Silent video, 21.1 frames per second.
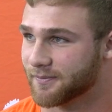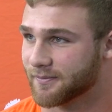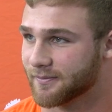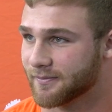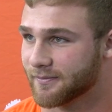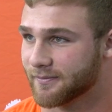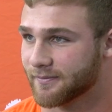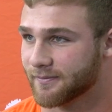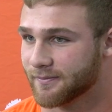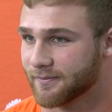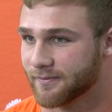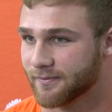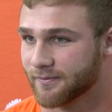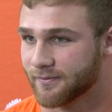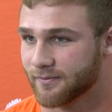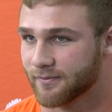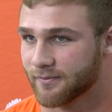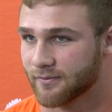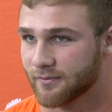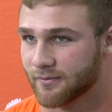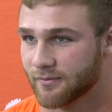
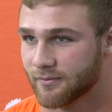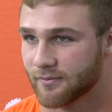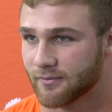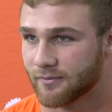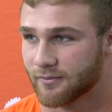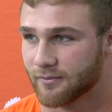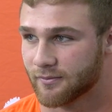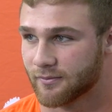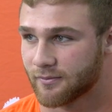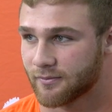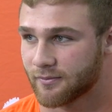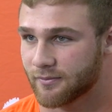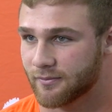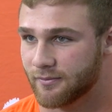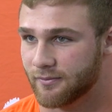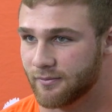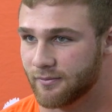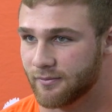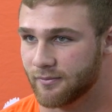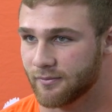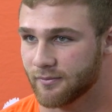
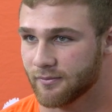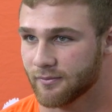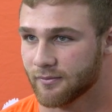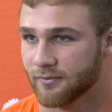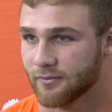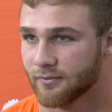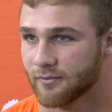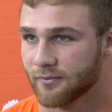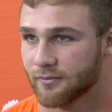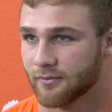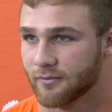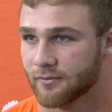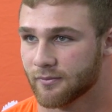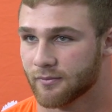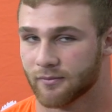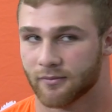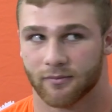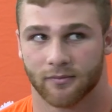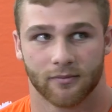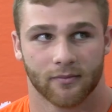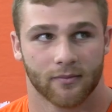
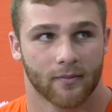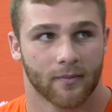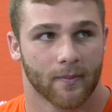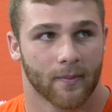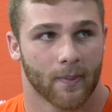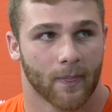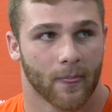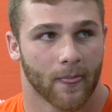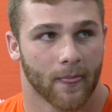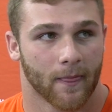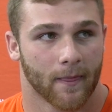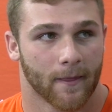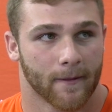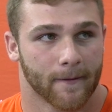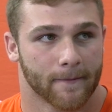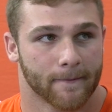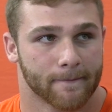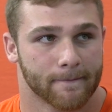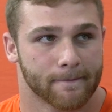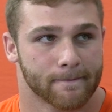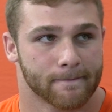
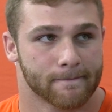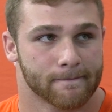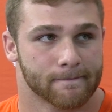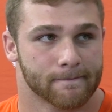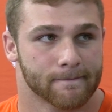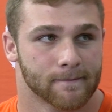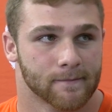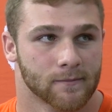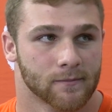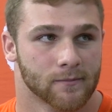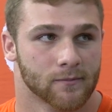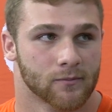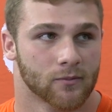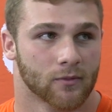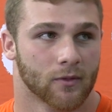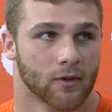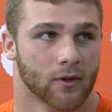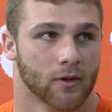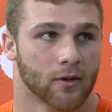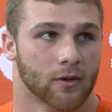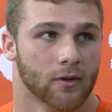
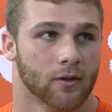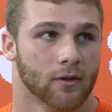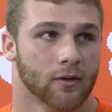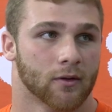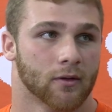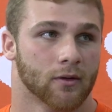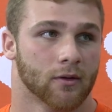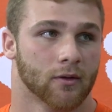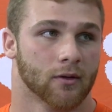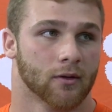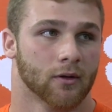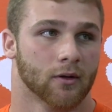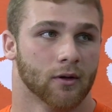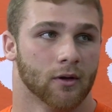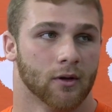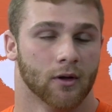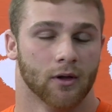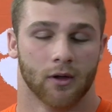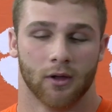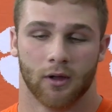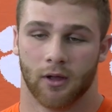
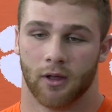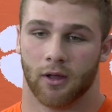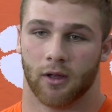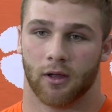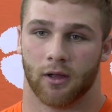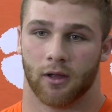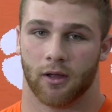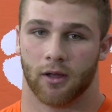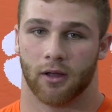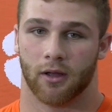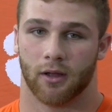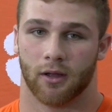Nobody speaks.